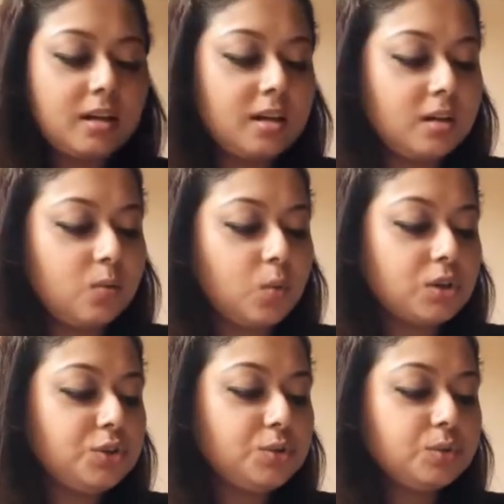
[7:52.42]
What
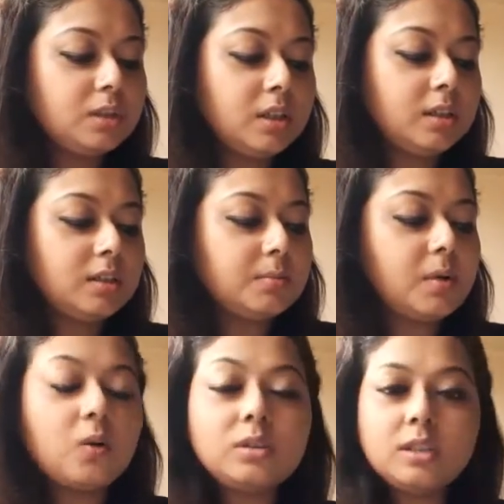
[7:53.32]
you think
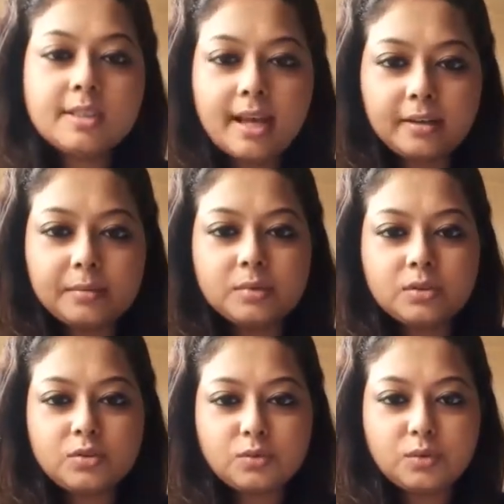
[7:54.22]
about these
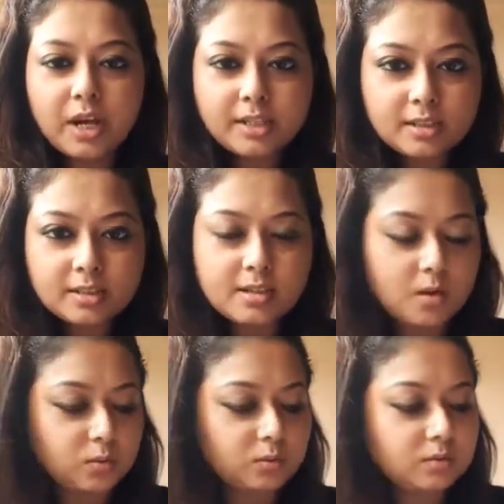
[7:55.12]
animals, you write it
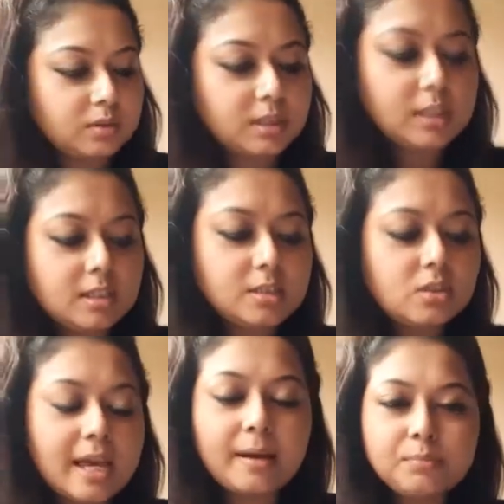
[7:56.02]
down. It is
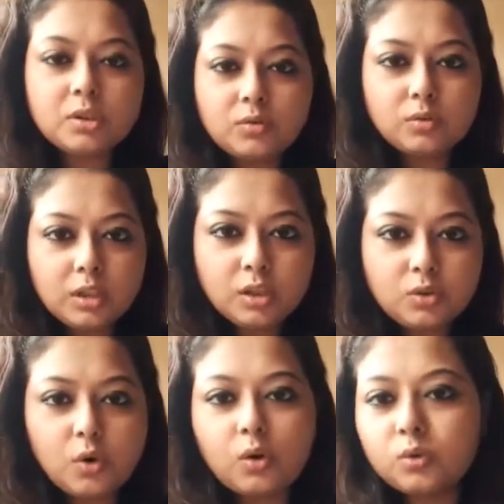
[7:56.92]
absolutely
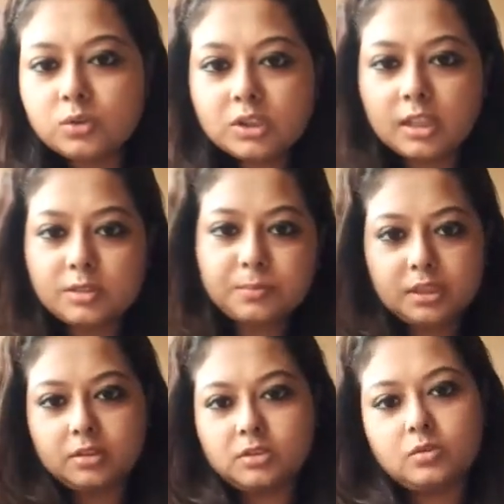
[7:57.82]
your own
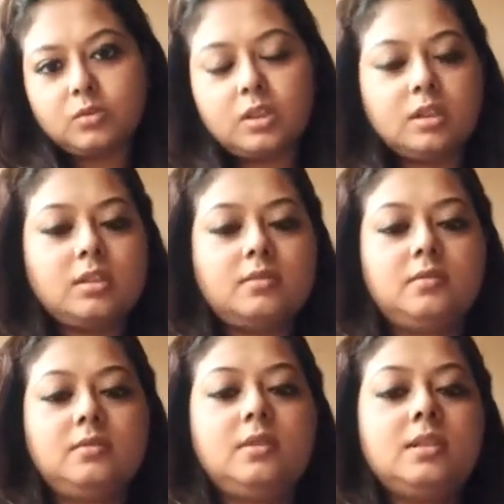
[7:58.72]
judgment, okay?
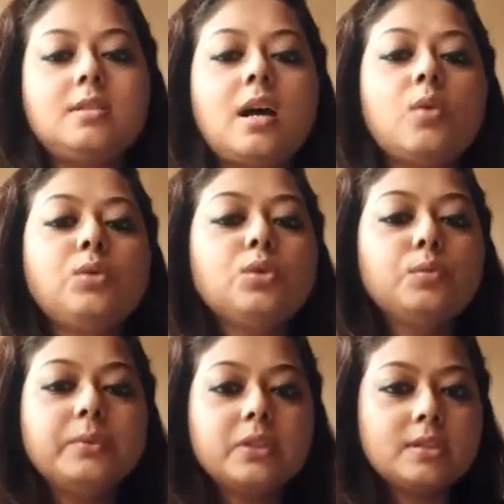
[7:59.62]
It's how you
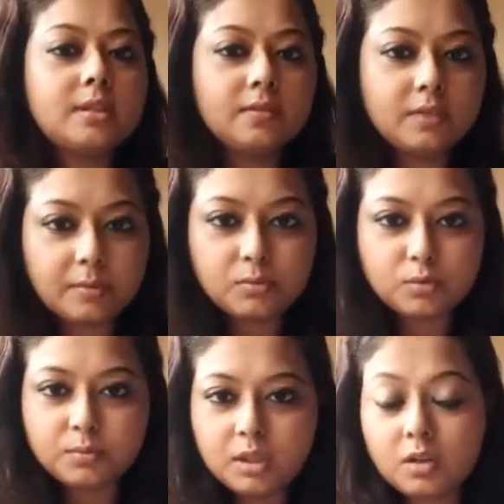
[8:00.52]
perceive them to
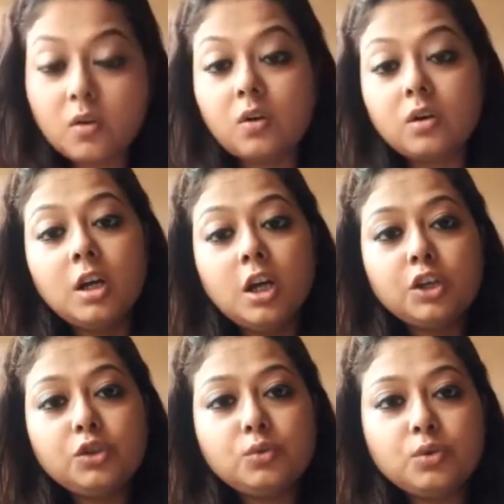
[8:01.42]
be, or
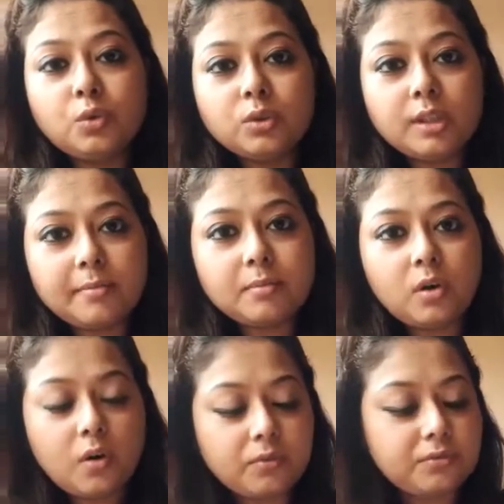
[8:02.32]
you know them
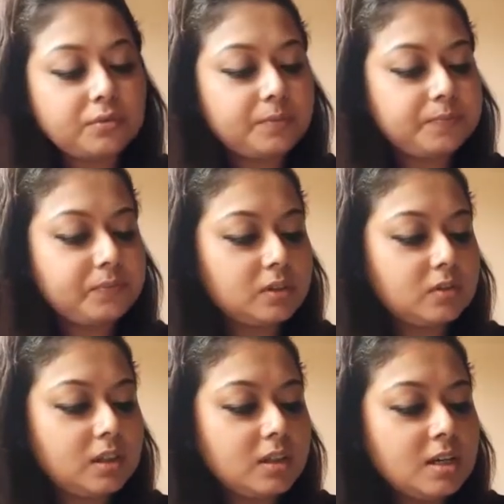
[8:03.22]
of,
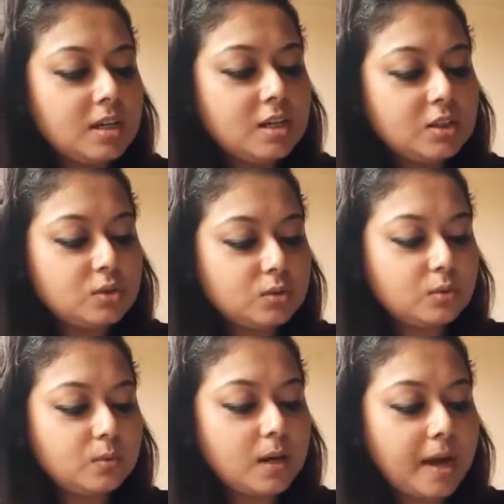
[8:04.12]
okay?
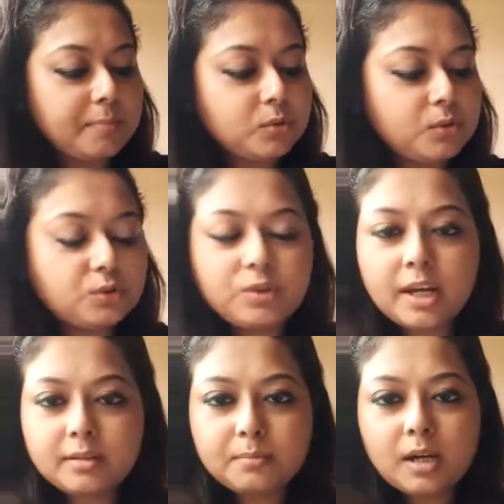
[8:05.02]
So I'm going to
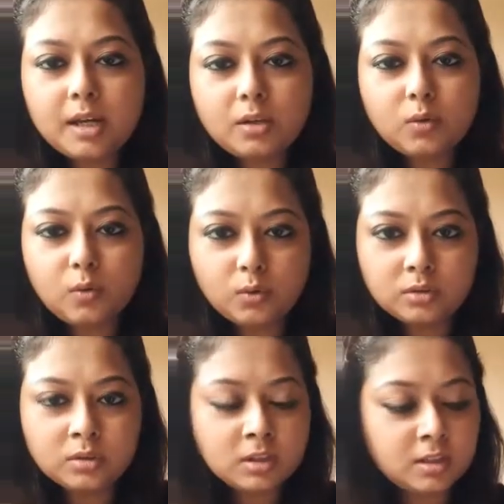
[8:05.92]
write my
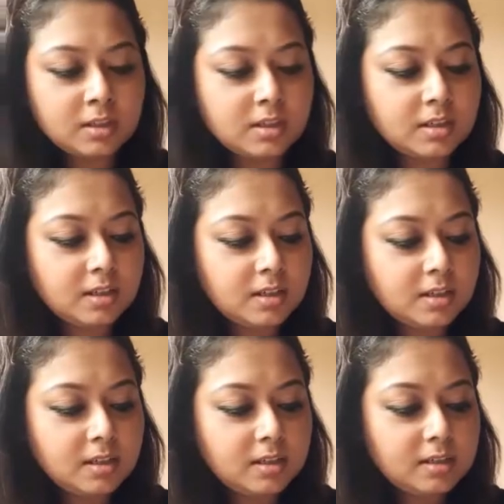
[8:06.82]
own
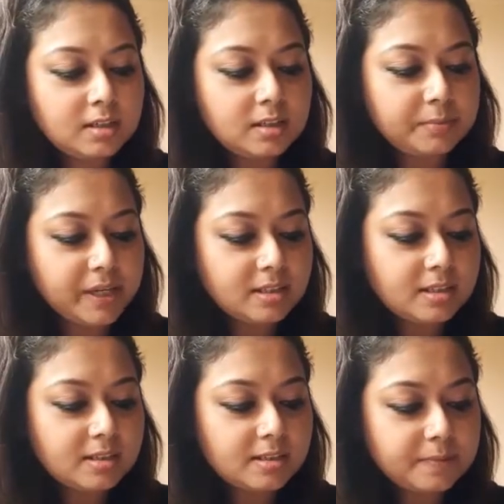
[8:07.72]

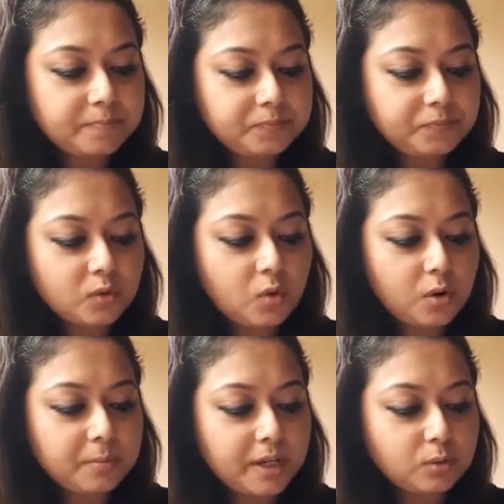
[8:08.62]
comments or
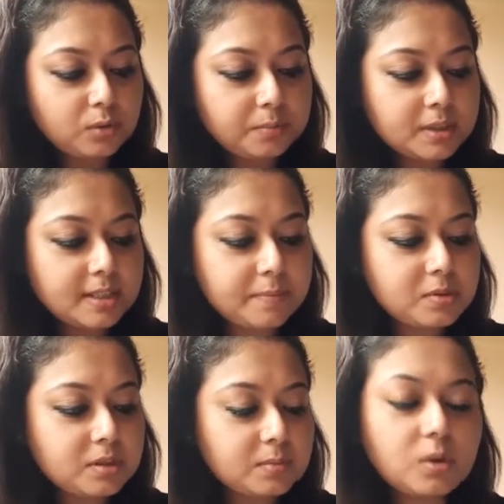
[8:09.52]
my own
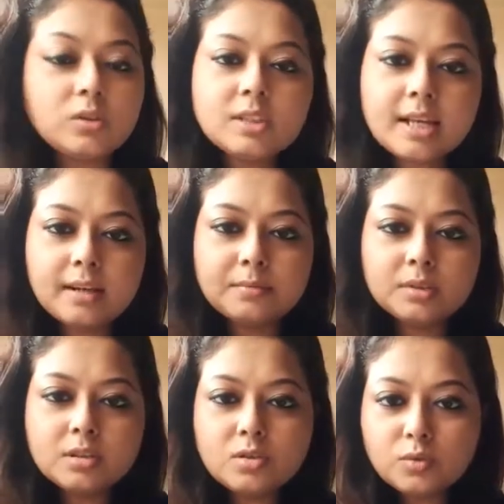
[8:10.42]
perception about these
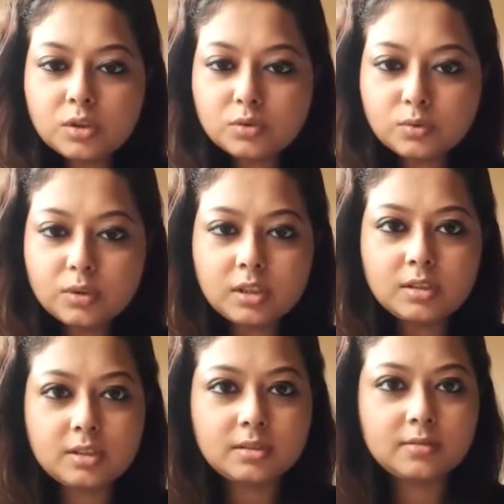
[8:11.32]
animals. You can do
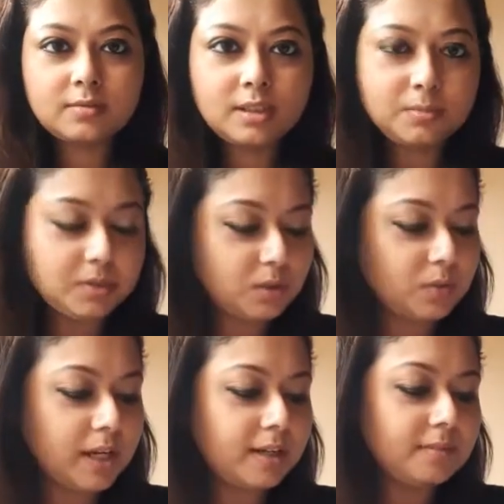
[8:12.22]
it in the
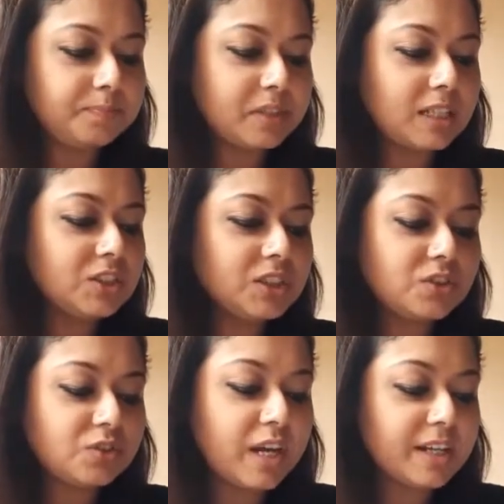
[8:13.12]
meanwhile. I'll just
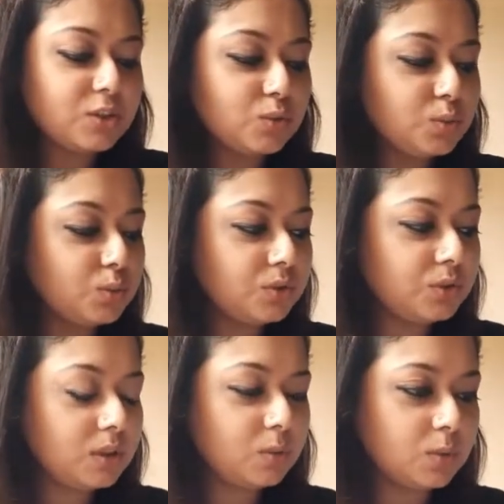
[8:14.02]
write
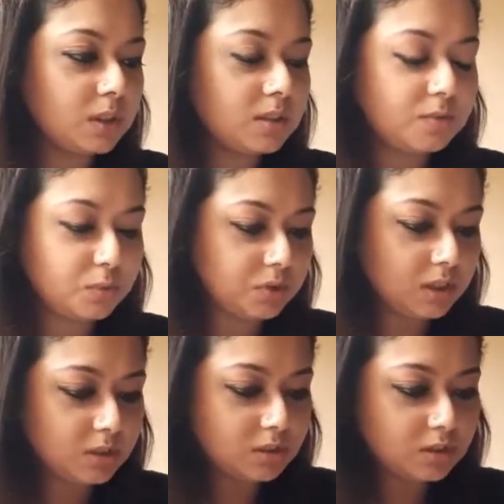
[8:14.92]
2-3 words for each.